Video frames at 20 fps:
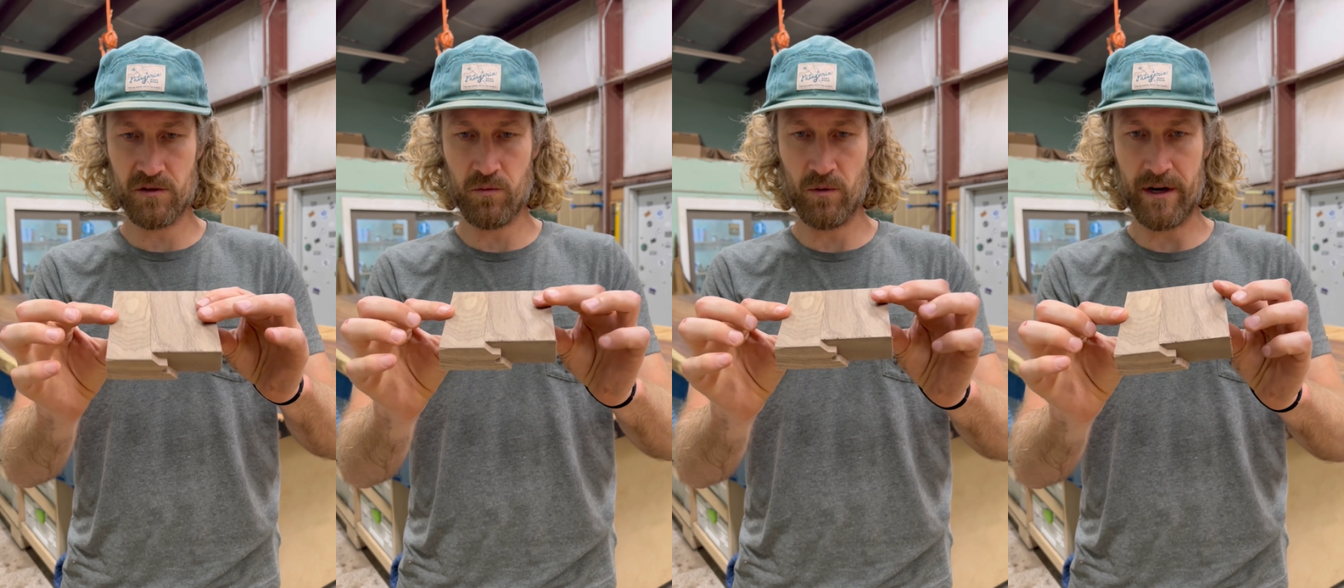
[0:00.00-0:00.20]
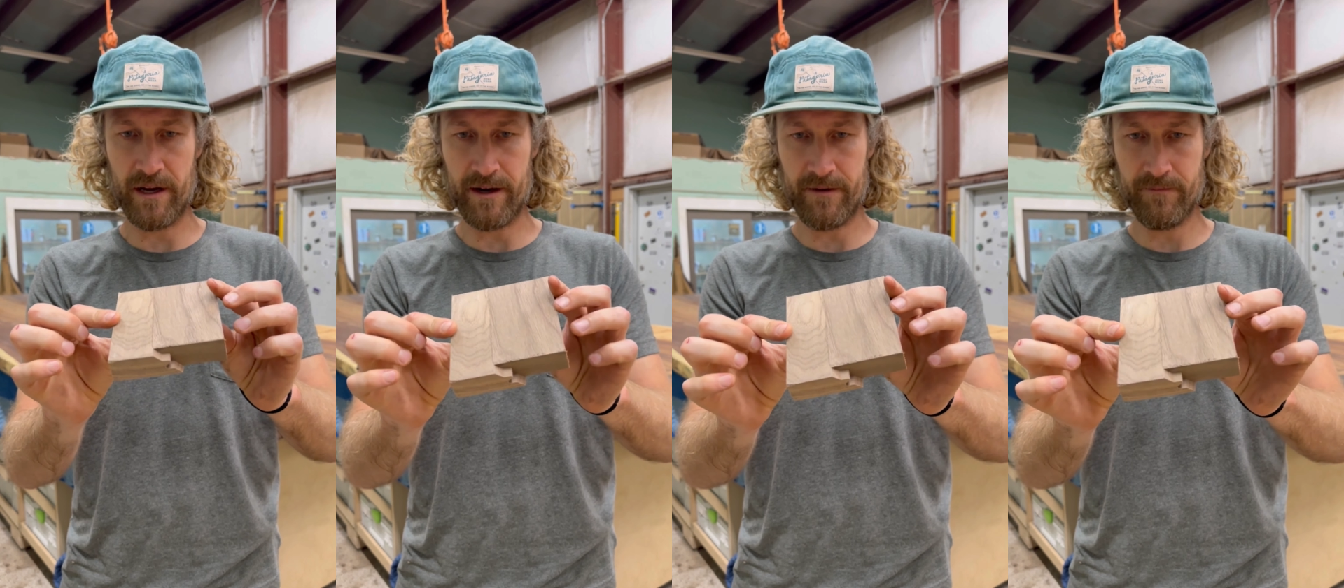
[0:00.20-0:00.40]

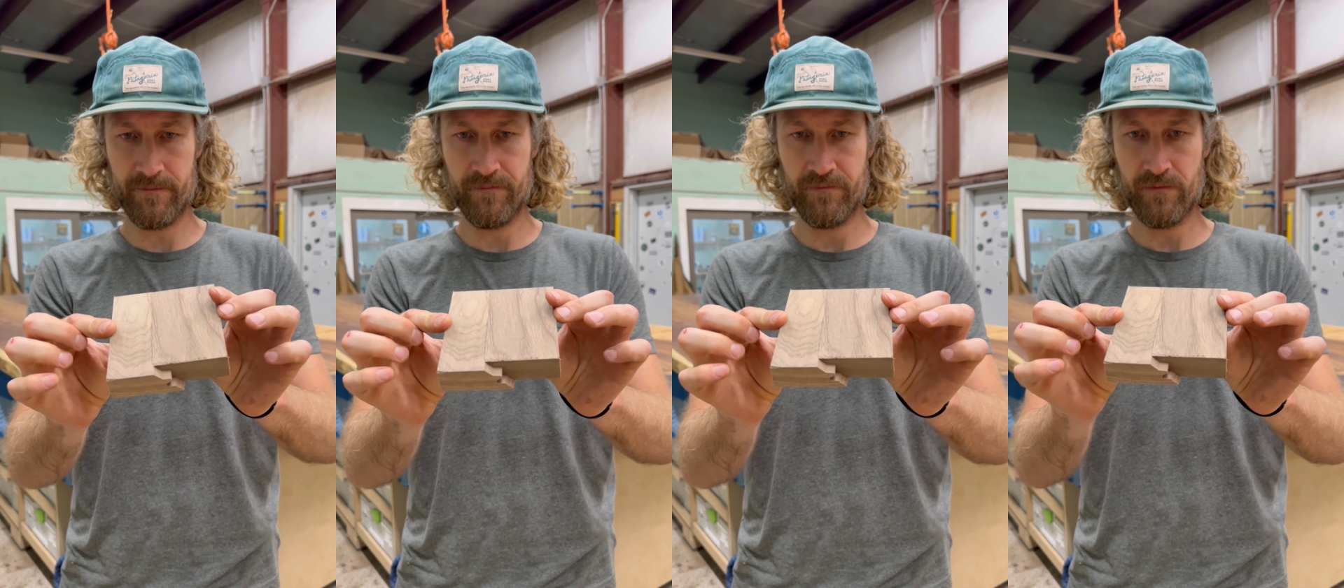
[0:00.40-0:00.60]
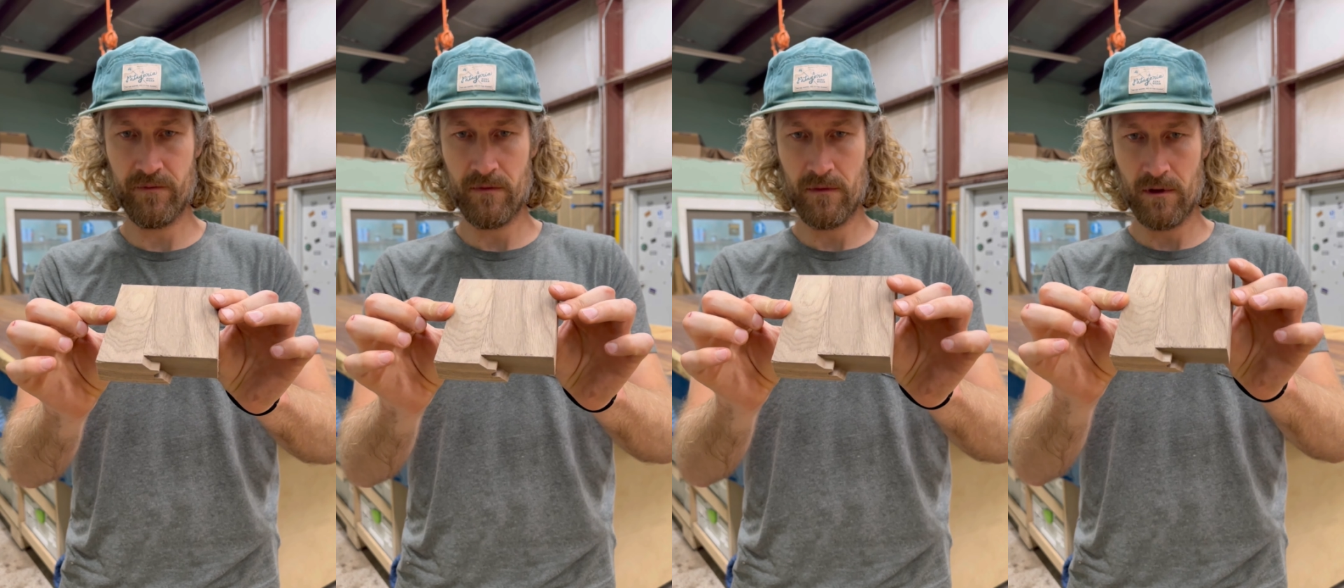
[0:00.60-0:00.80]
way,
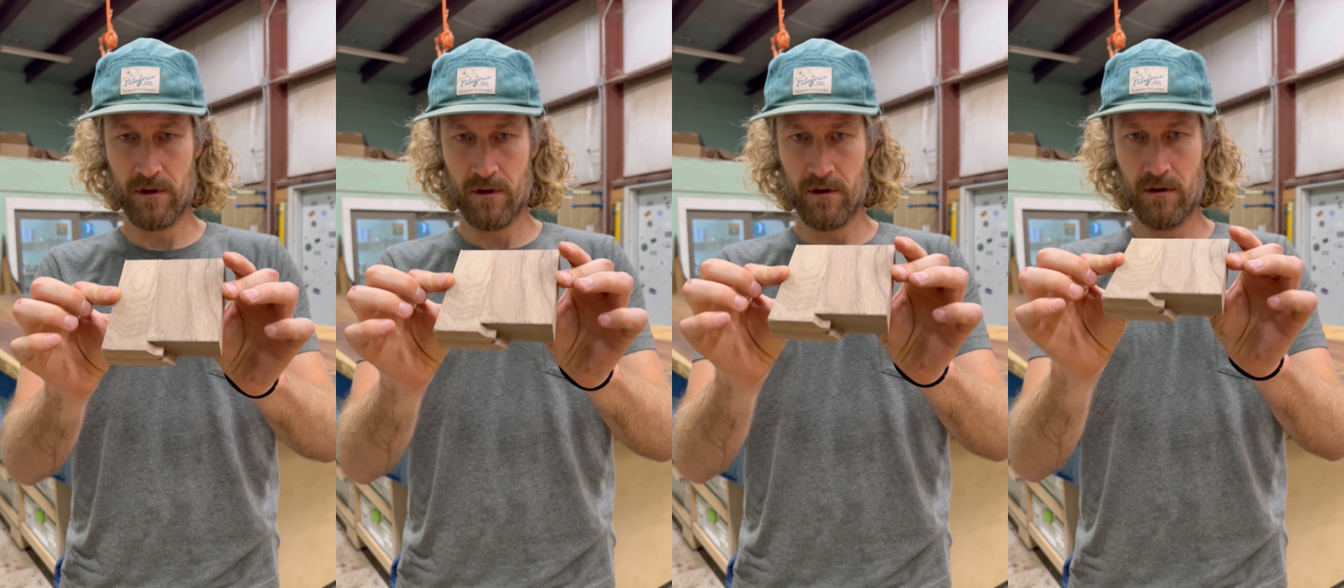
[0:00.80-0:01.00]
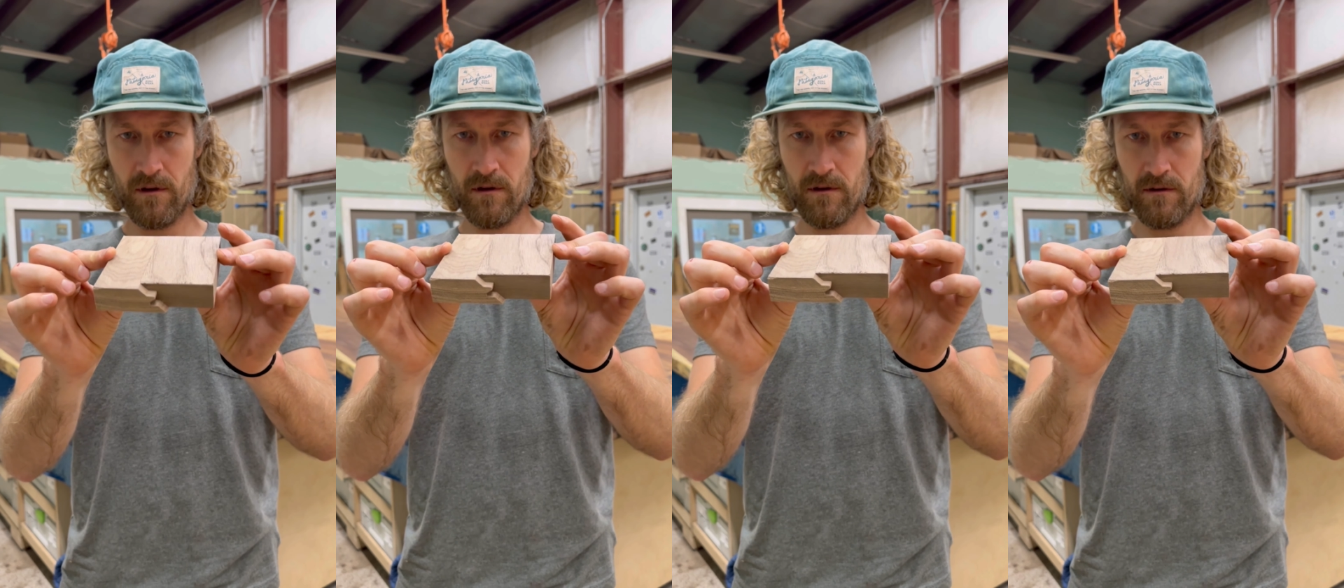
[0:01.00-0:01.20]

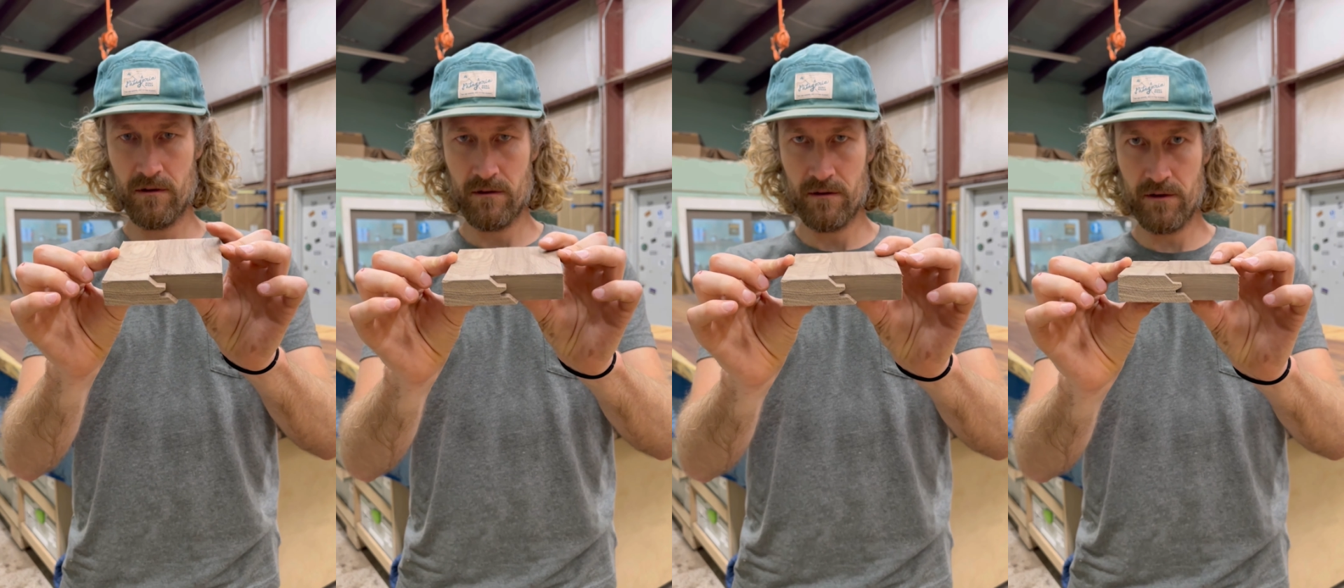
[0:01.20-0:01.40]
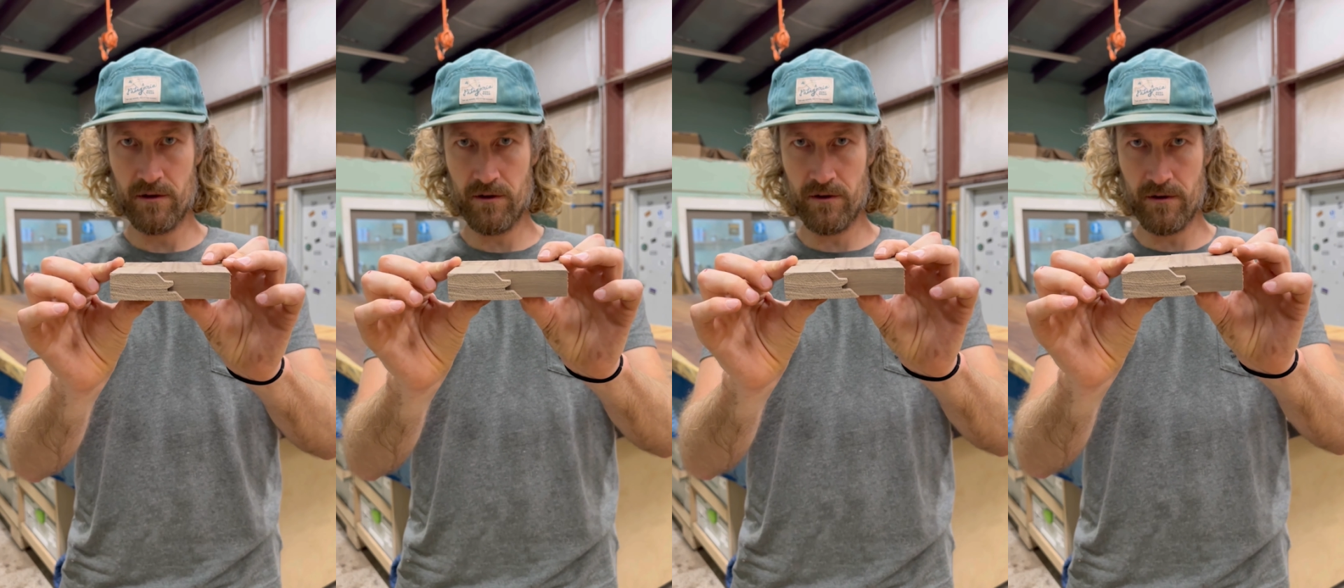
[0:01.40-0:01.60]

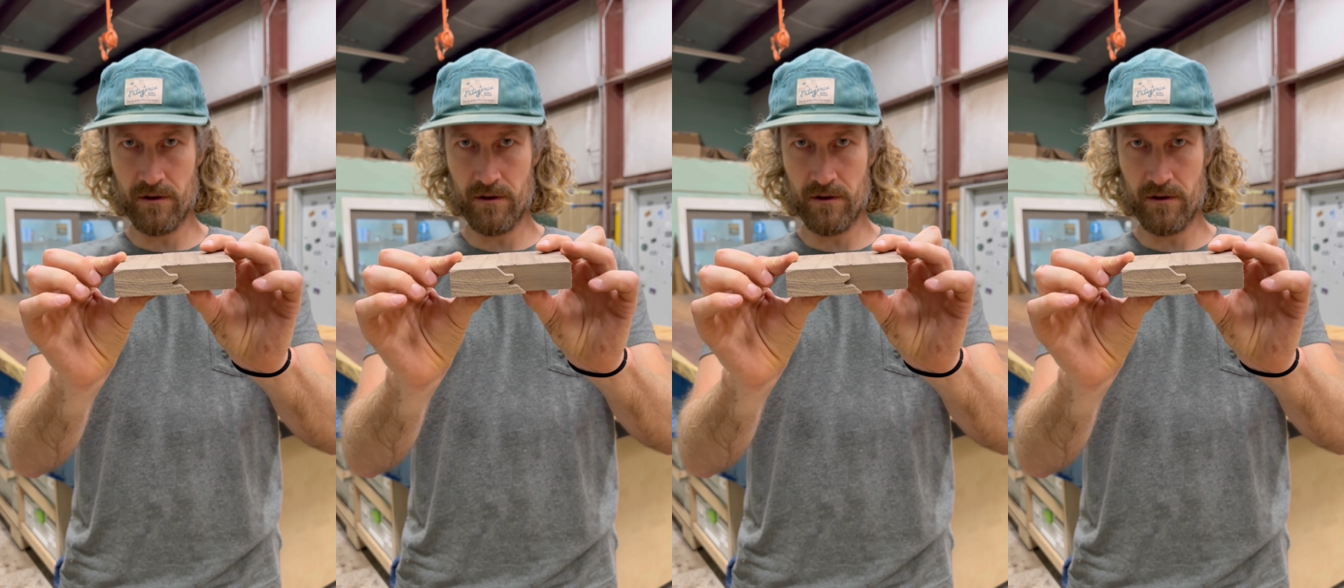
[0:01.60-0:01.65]
do you